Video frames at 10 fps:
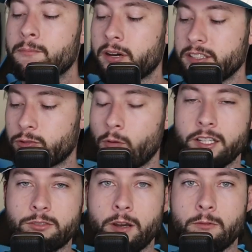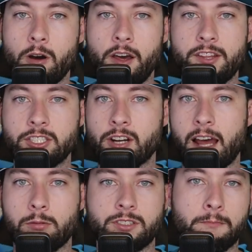But in twenty twenty-one, the
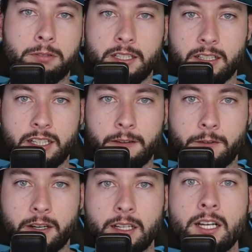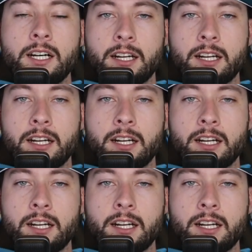draft was completely different.